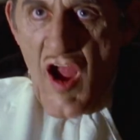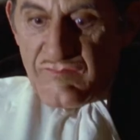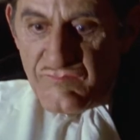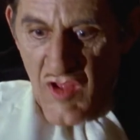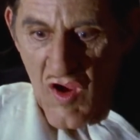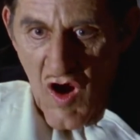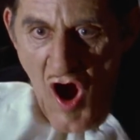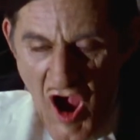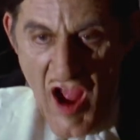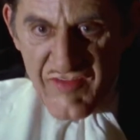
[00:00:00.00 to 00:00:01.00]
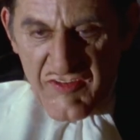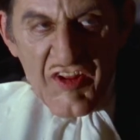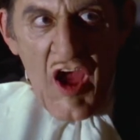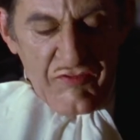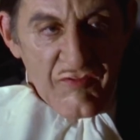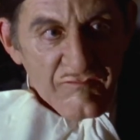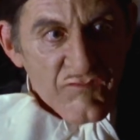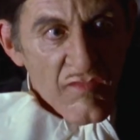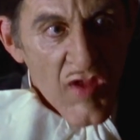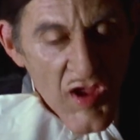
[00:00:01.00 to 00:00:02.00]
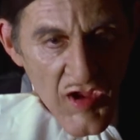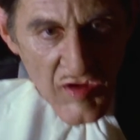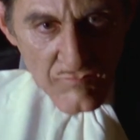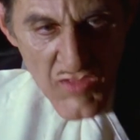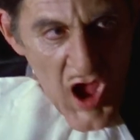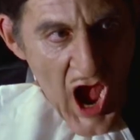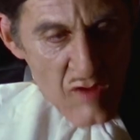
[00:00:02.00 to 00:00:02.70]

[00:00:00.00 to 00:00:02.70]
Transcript: After being defeated, Big Boy is furious.